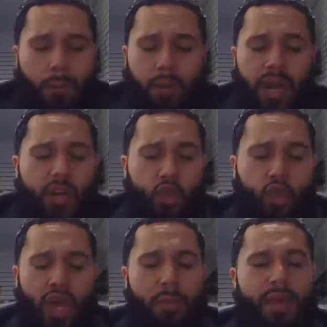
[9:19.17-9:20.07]
blunt you
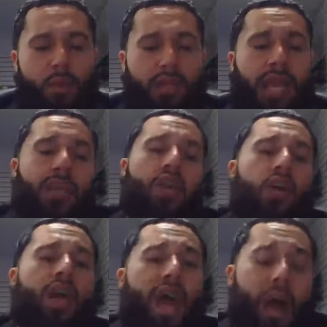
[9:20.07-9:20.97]
try to be with, like,
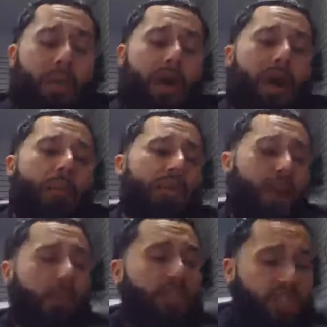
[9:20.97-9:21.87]
look, I'm
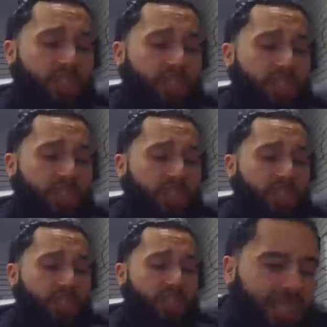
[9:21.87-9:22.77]
gonna just
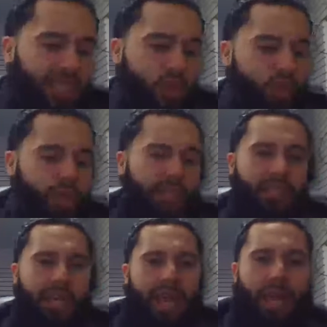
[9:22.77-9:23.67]
stay with this and do
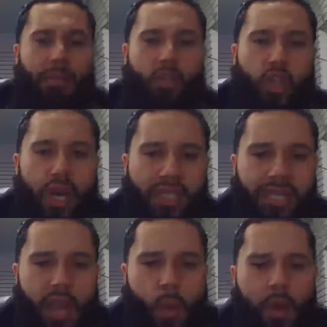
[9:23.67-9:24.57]
this, and I'm gonna try to
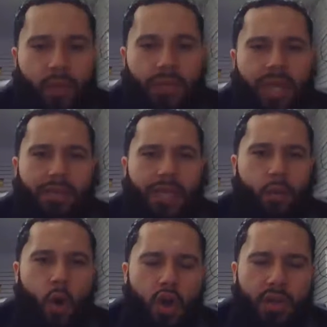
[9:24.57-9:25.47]
stay away from. Man,
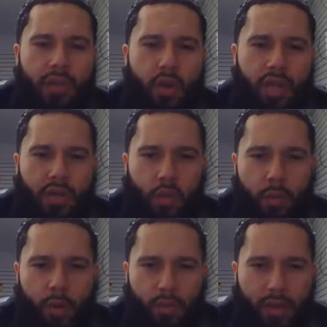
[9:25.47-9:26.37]
stop calling me, yo. You're
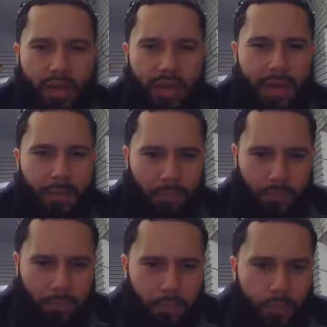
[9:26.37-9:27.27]
throwing me off my game.
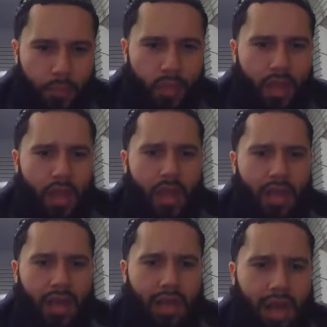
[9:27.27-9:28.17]

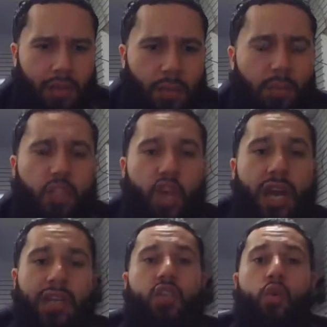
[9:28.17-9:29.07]
I'm gonna
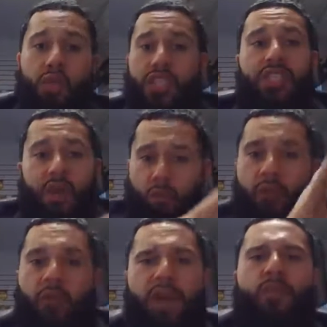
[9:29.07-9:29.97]
try to just
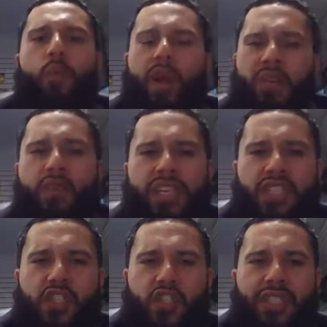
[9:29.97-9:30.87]
refrain from whatever it
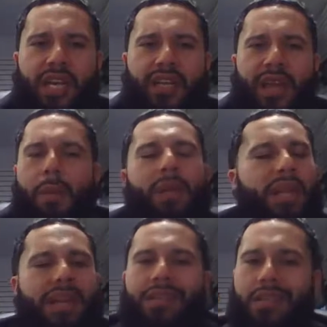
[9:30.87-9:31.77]
is that you're selling,
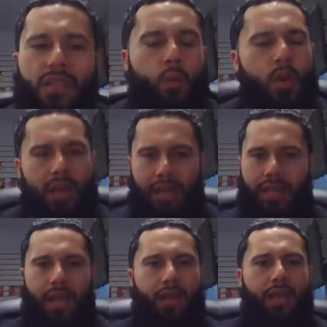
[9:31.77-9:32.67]
but it doesn't work
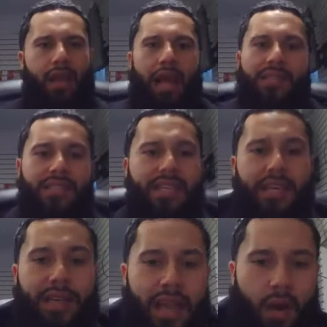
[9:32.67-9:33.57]
like that. I
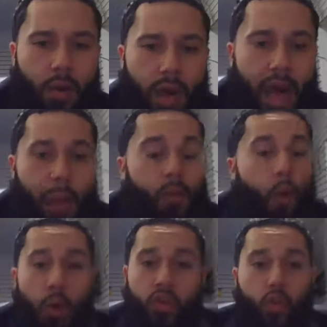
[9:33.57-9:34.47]
see it now. I'm
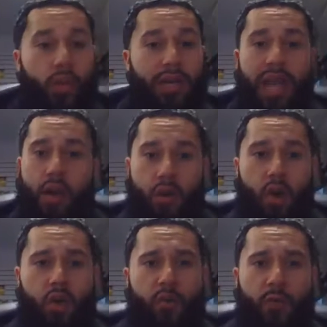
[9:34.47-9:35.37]
going through it now,
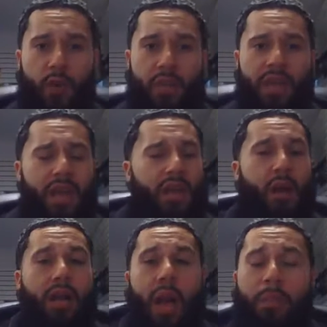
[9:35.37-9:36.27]
y'all. You feel me?
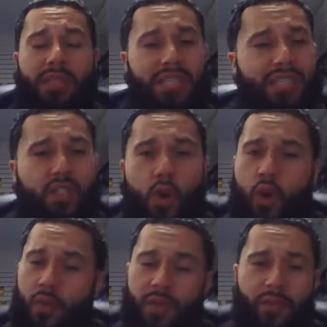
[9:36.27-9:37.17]
Competition is
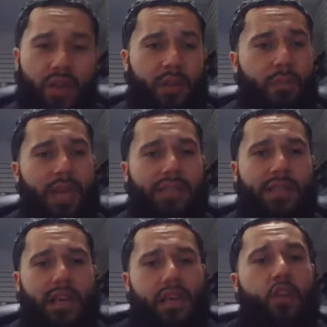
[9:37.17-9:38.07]
all over the fucking
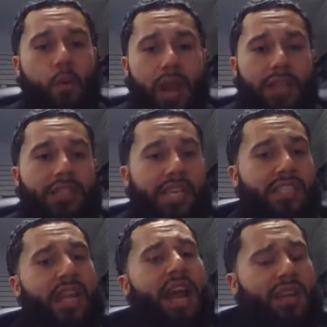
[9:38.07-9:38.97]
place. You're right,
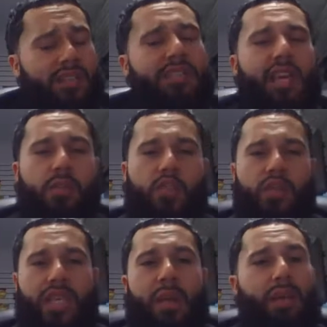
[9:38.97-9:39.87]
Tache. I understand what
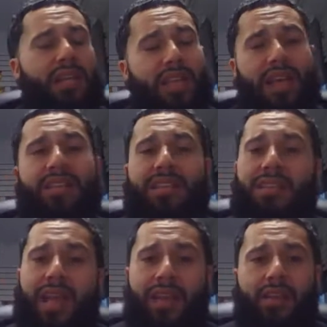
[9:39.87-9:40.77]
you're saying, but at the end of
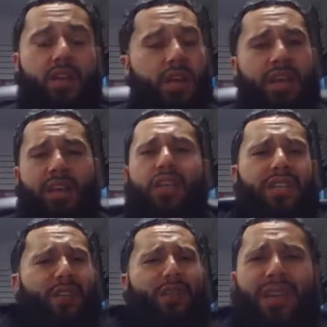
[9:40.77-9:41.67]
the day, look
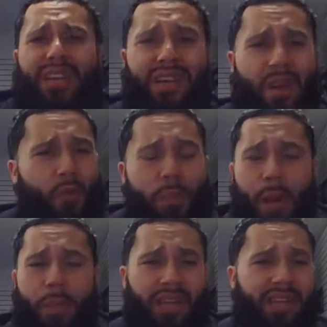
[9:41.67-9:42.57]
at the fucking
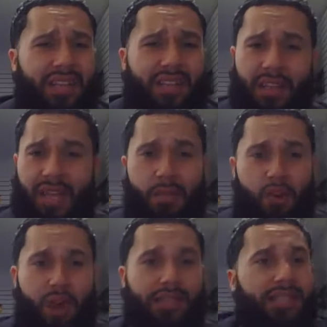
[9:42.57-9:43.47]
Republican and
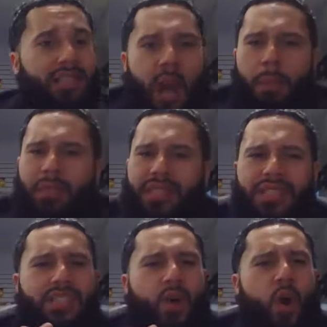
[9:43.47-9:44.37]
Democrats. It's
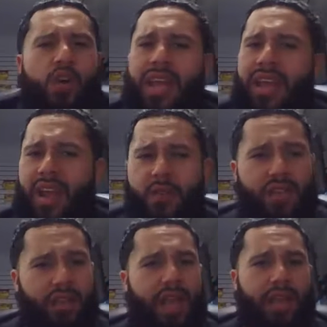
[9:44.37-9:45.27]
competition all day,
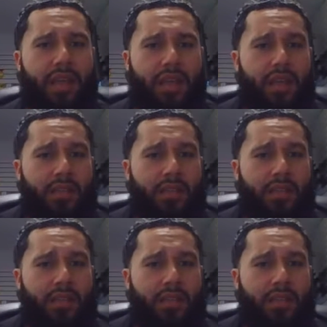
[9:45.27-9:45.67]
every day.